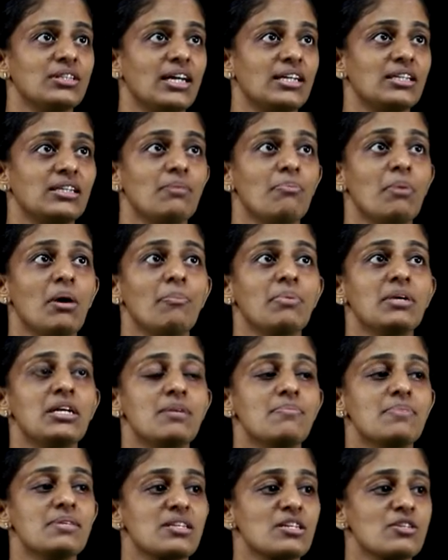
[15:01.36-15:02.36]
that the purple
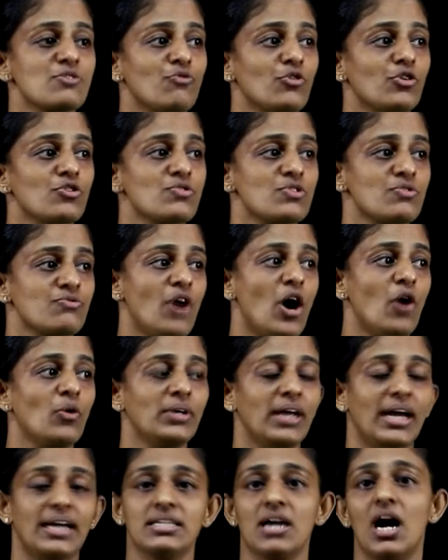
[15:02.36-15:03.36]
hibiscus was
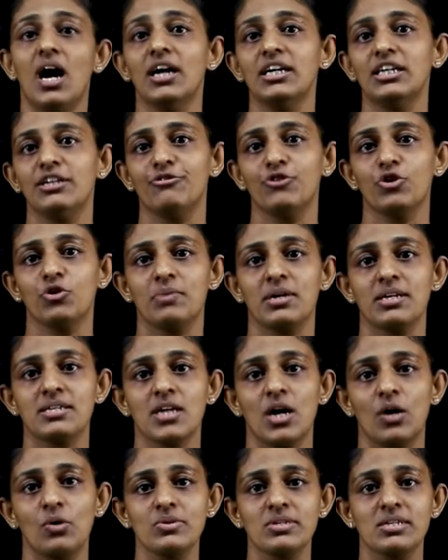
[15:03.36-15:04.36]
found at Aunt Ifeoma's
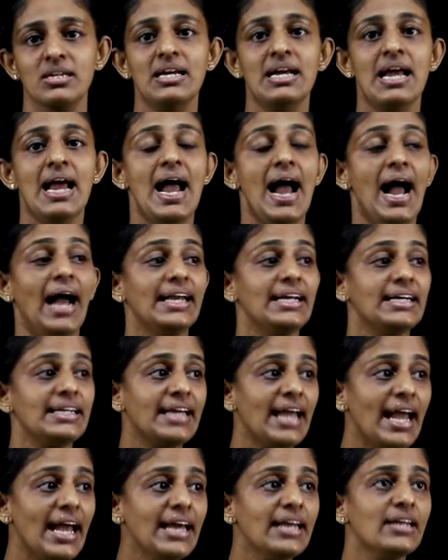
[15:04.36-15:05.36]
house. And
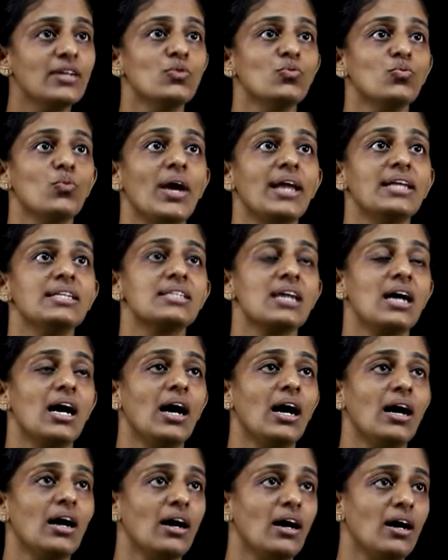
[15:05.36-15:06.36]
again,
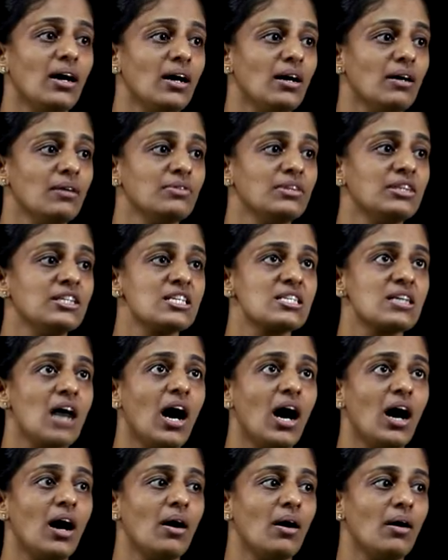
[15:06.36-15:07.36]
when uh, this
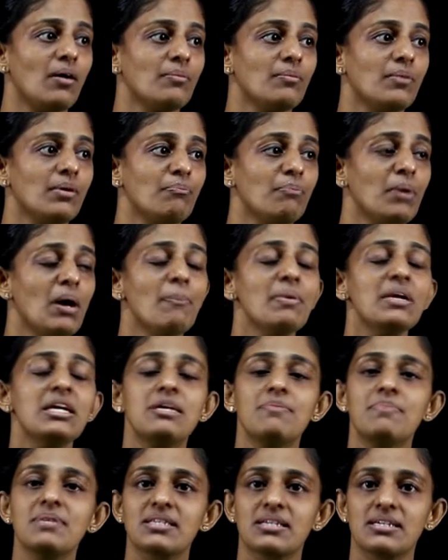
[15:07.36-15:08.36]
uh, purple
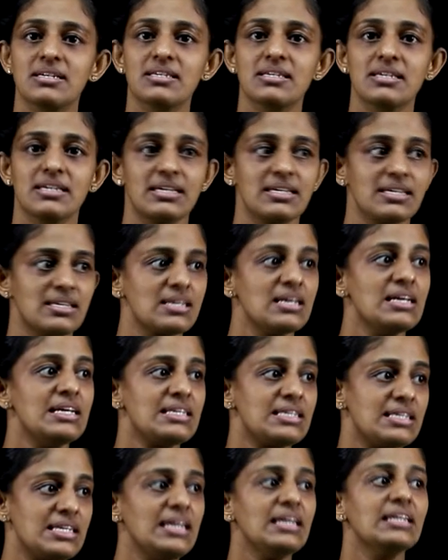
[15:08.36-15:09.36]
hibiscus is
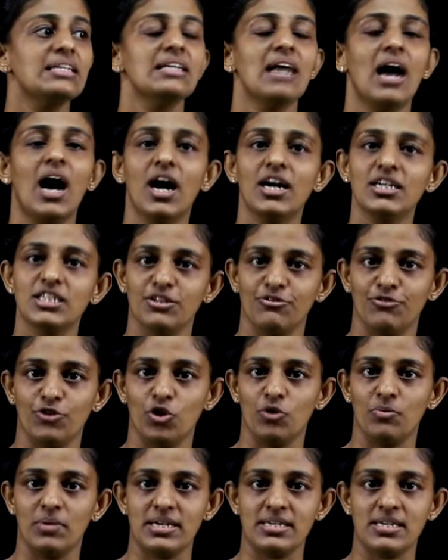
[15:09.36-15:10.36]
seen in Aunt
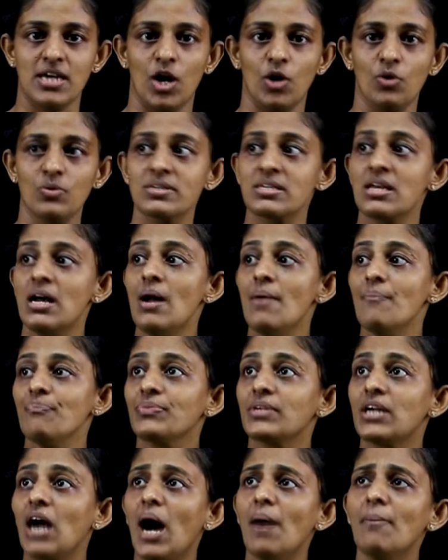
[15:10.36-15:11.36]
Ifeoma's house,
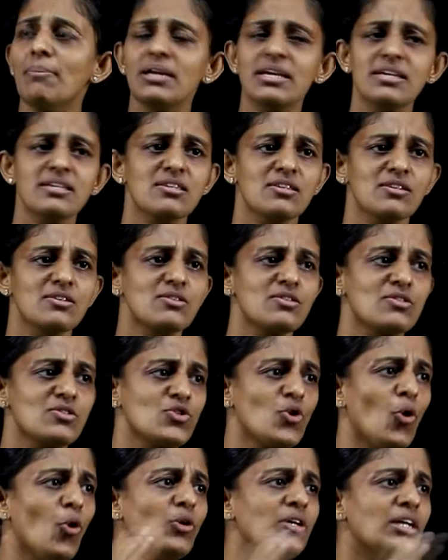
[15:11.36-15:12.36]
Kambili is
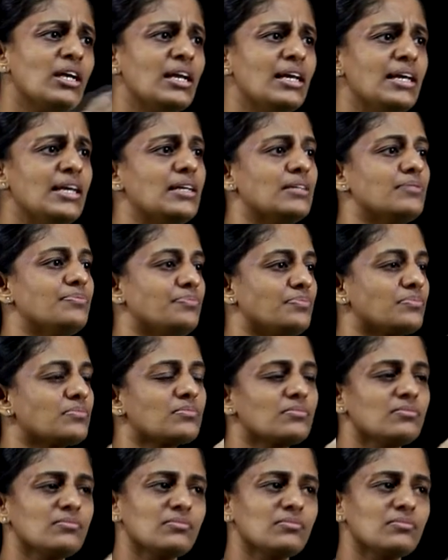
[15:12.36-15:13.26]
totally